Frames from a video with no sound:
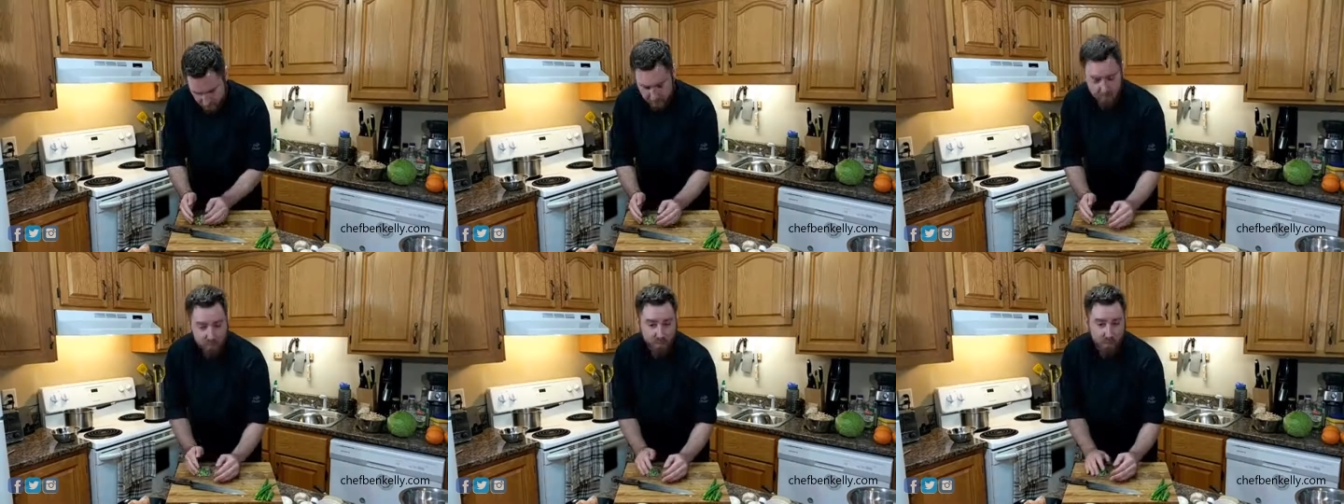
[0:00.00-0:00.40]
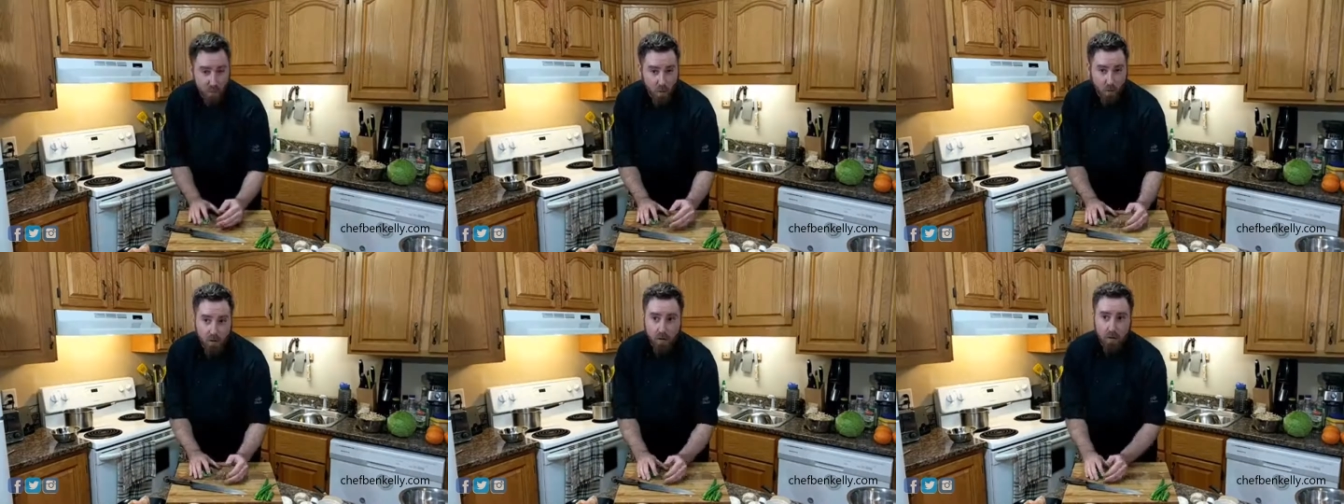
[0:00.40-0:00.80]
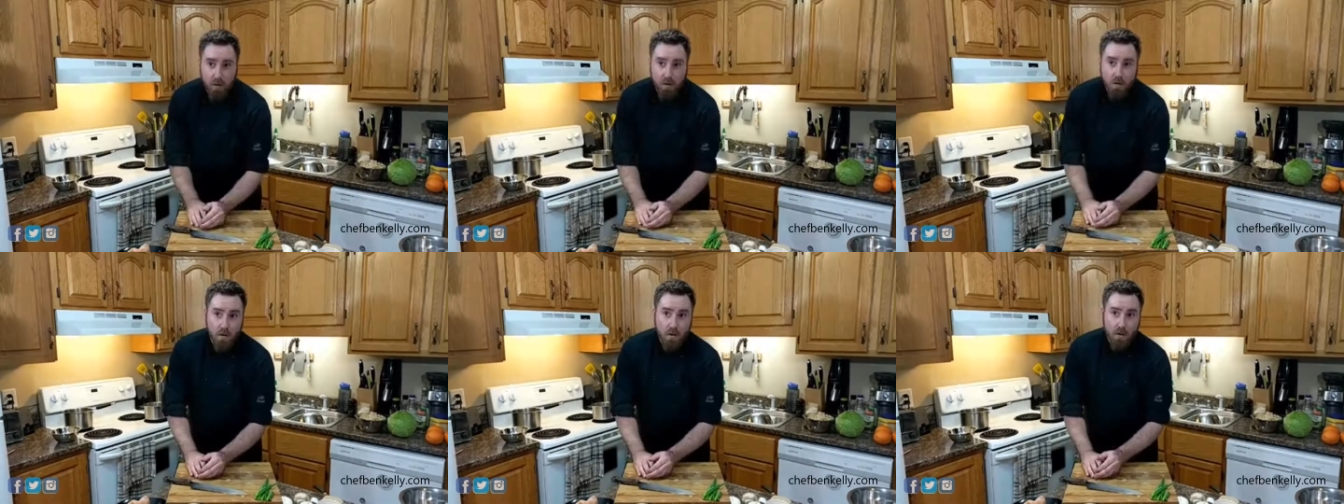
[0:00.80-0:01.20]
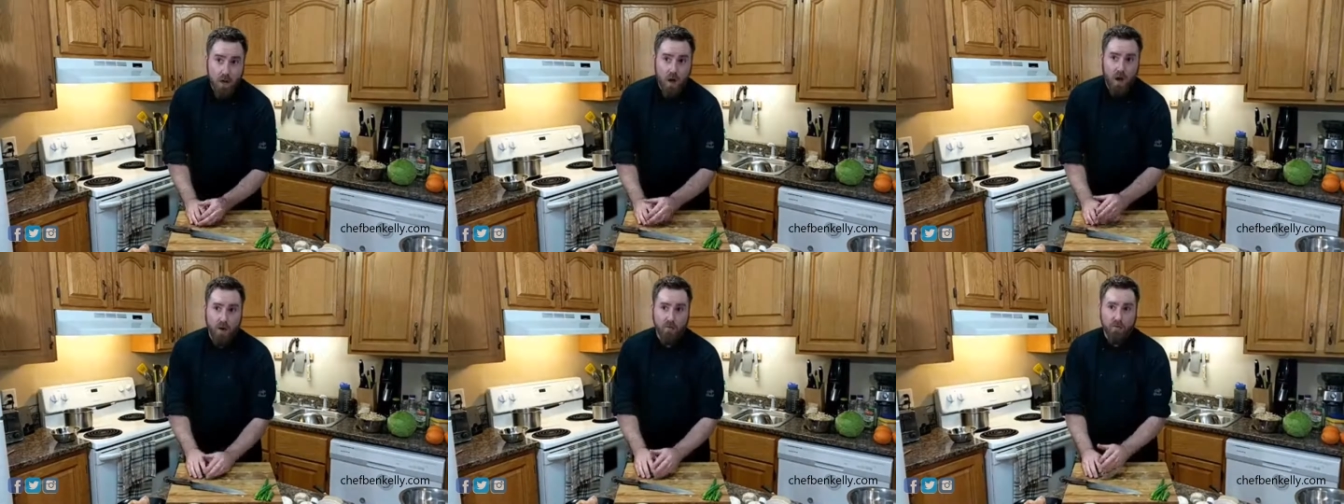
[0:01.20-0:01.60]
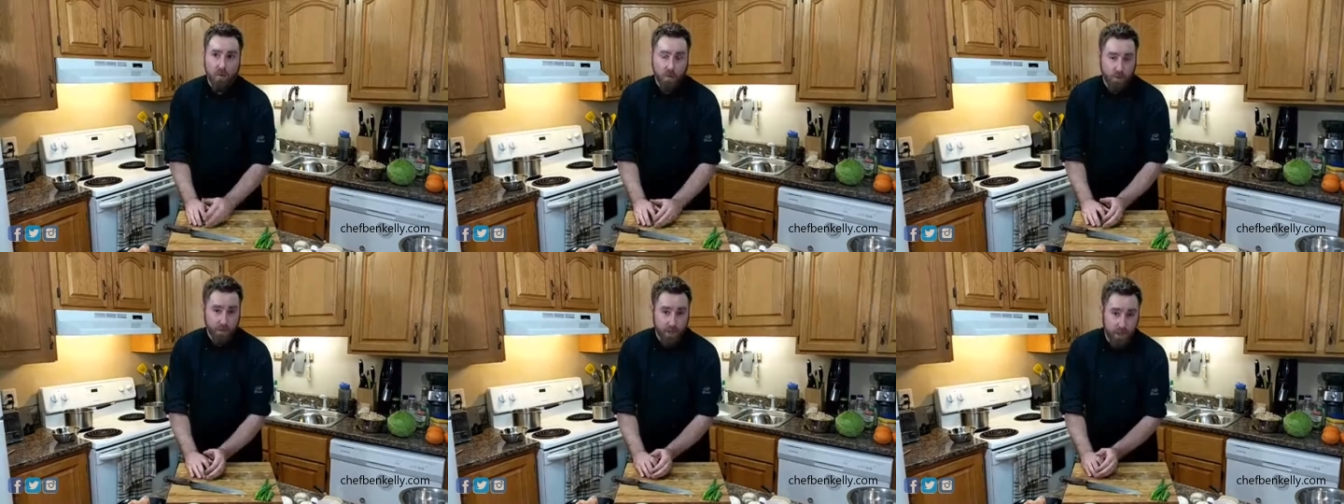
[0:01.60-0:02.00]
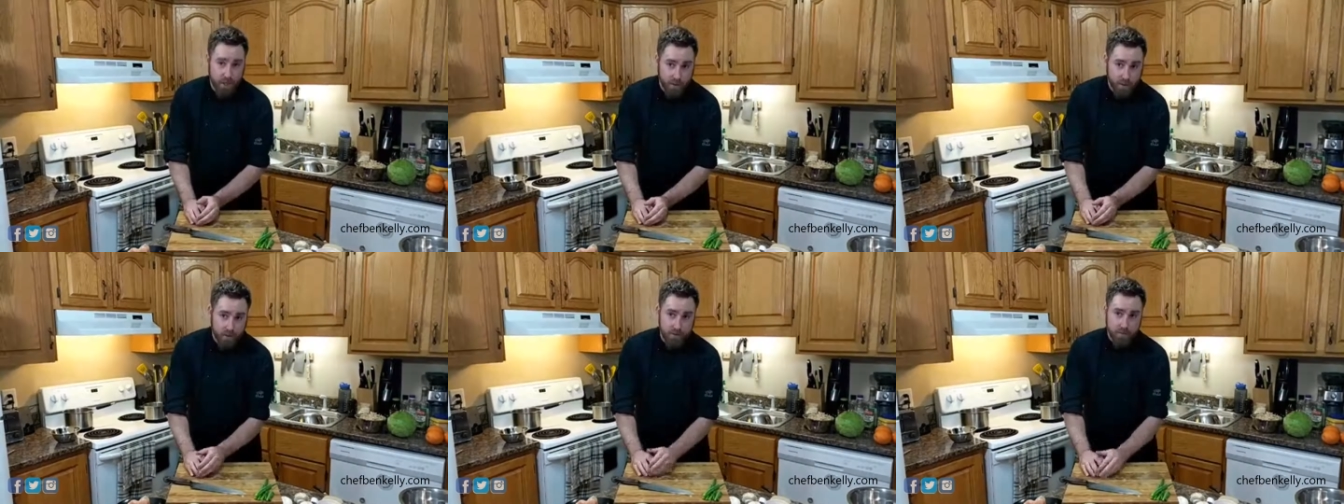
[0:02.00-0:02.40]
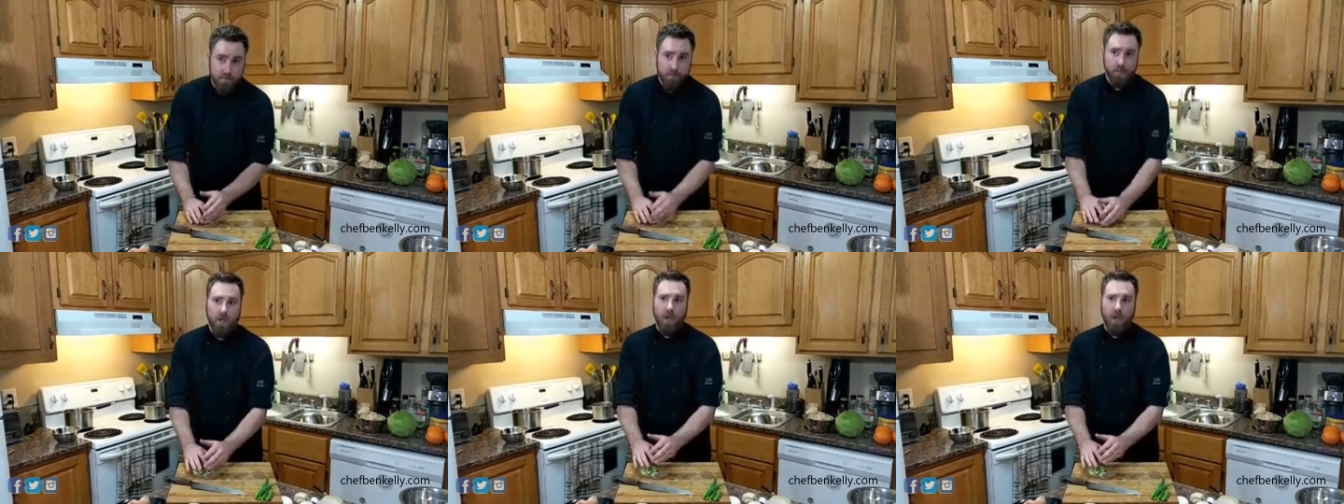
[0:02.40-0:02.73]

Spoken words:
and it's 4 green onions.